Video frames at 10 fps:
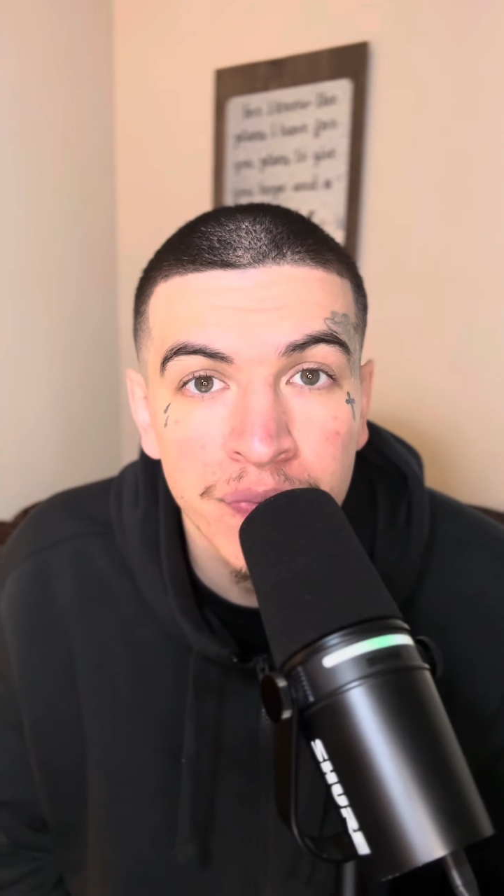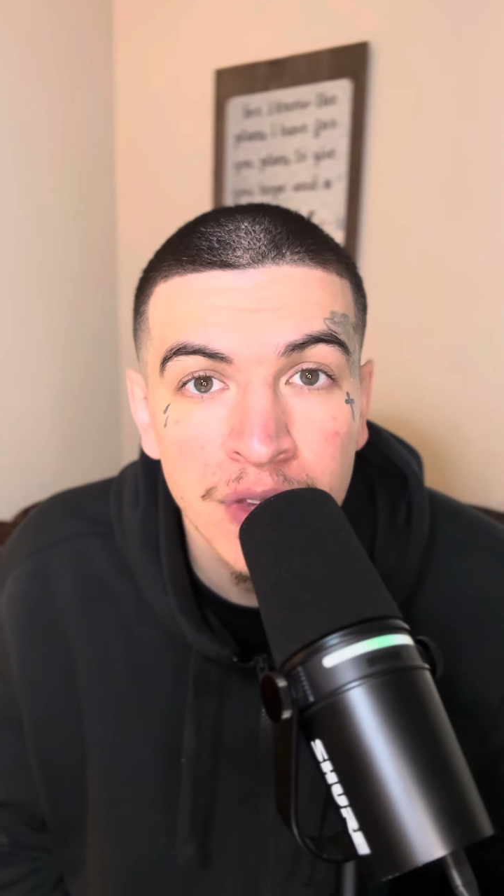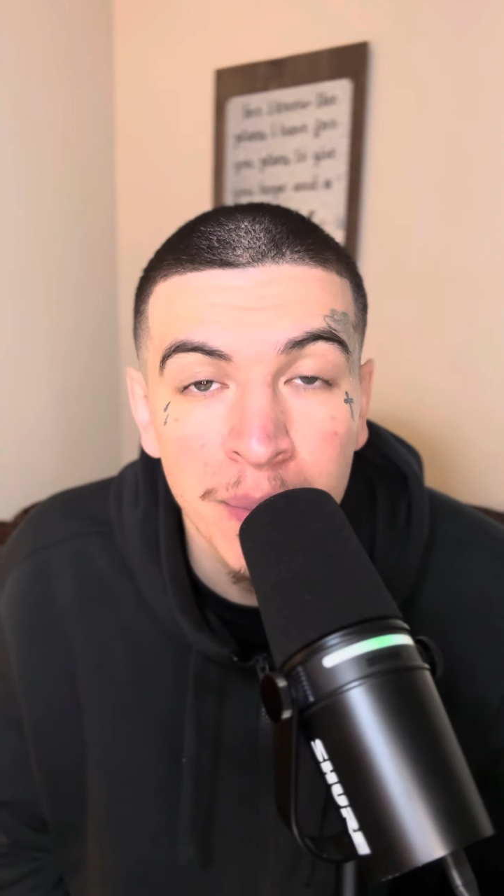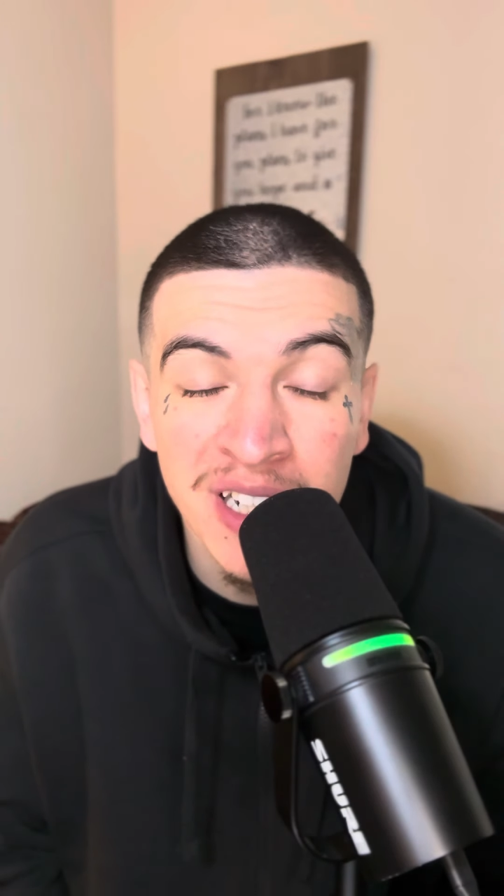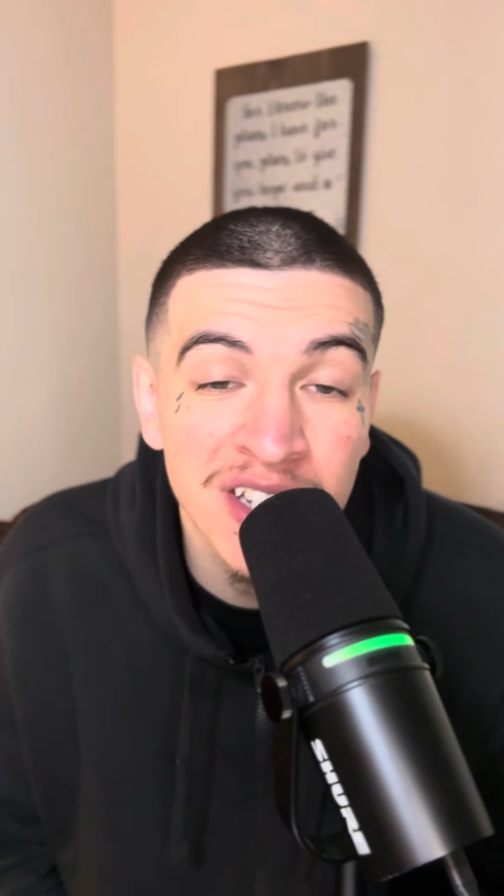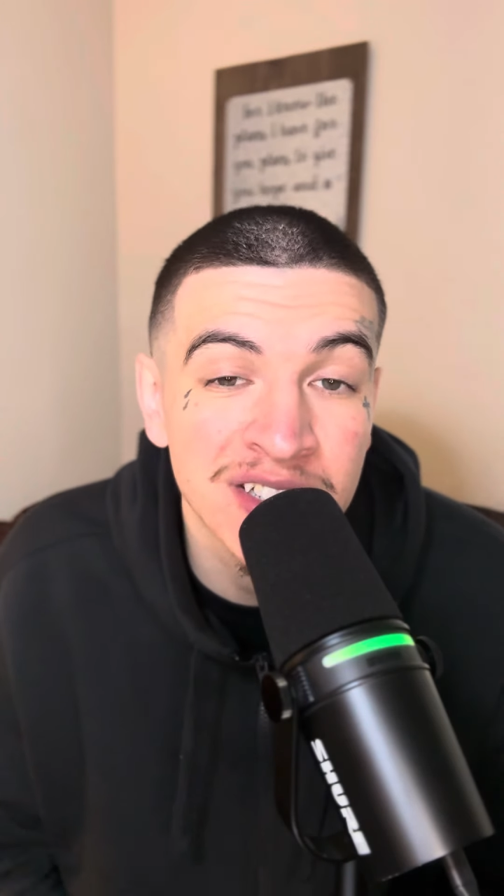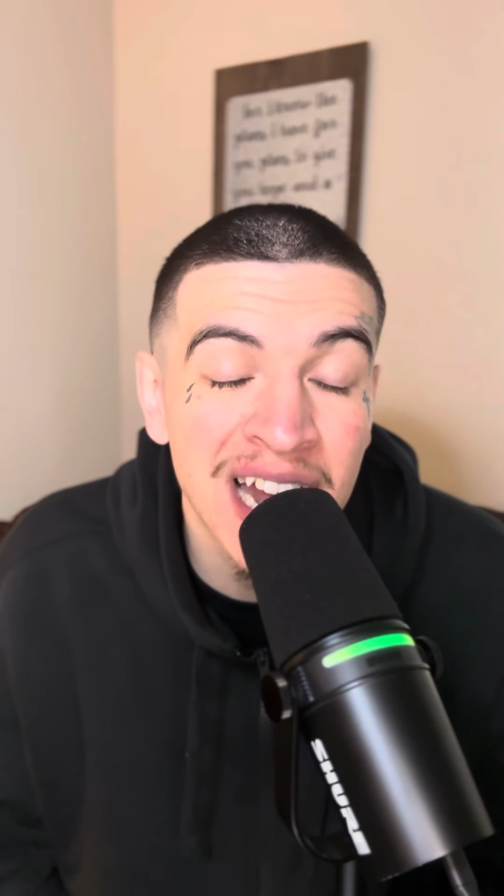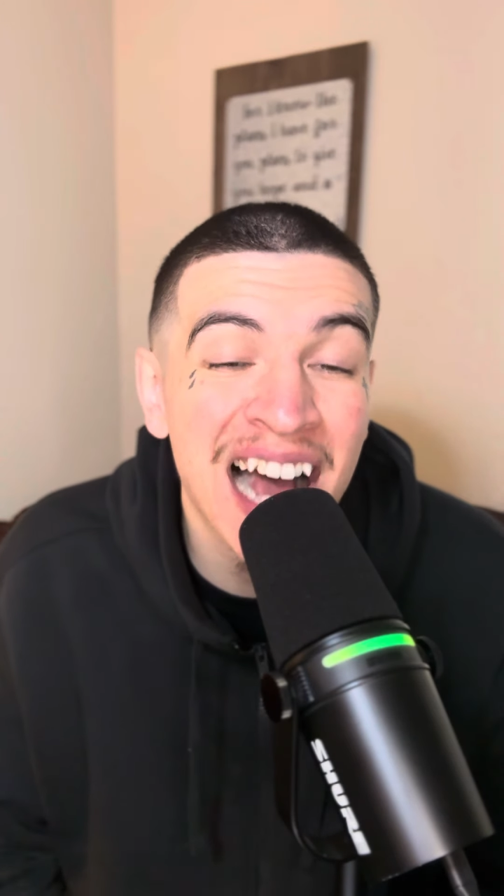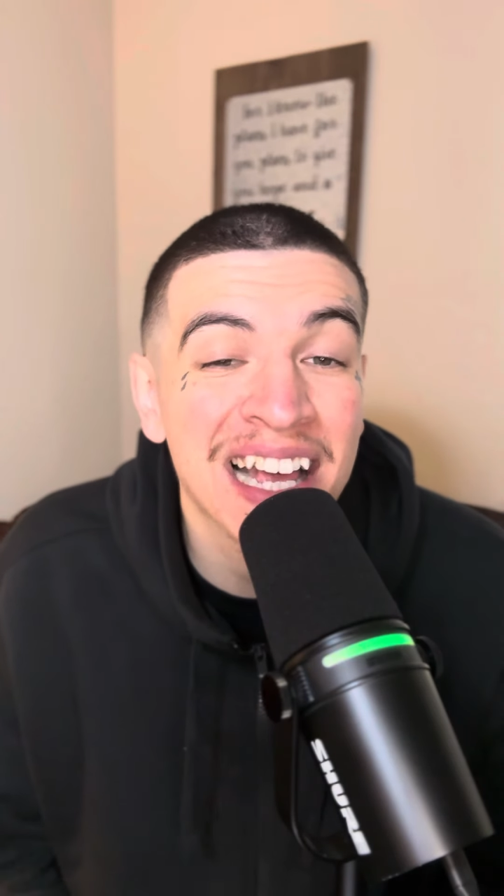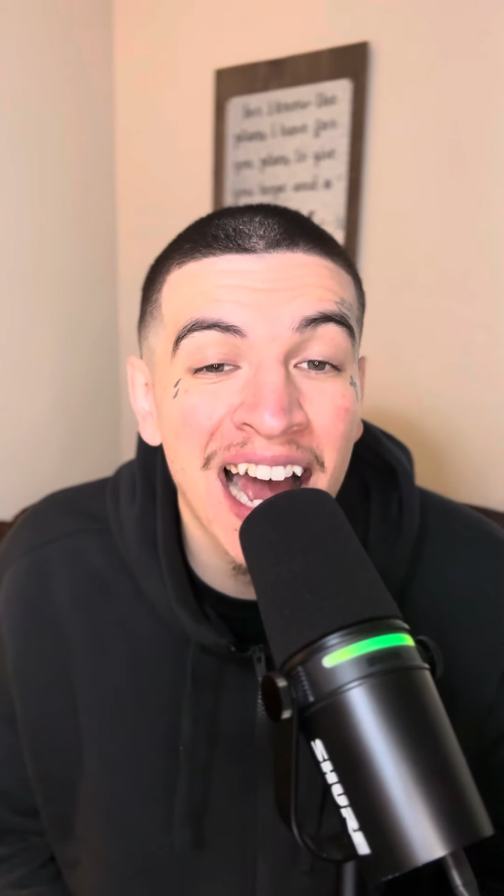But this is
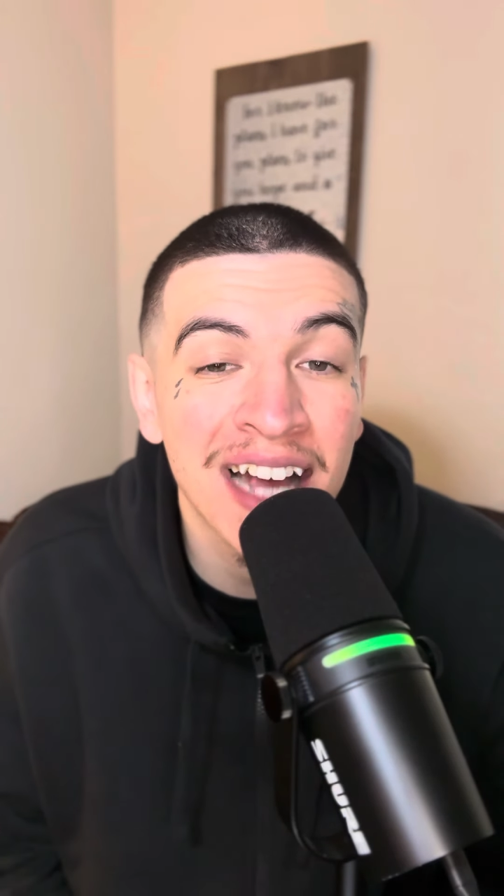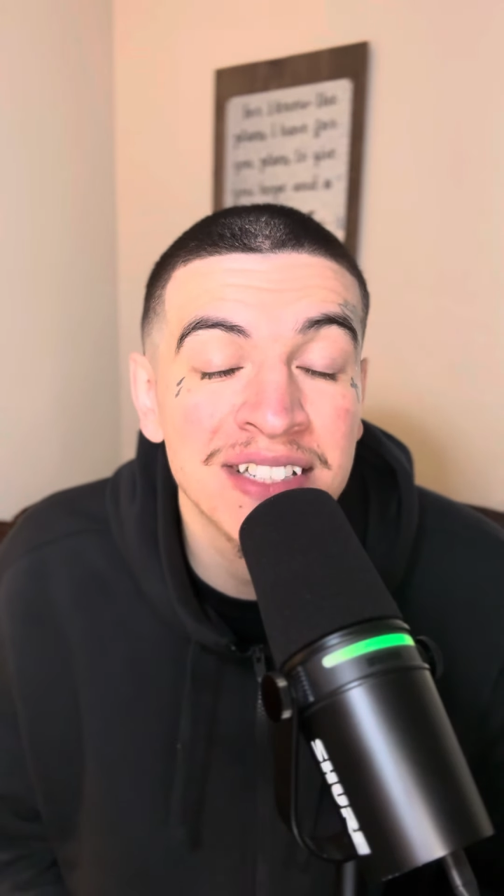not God's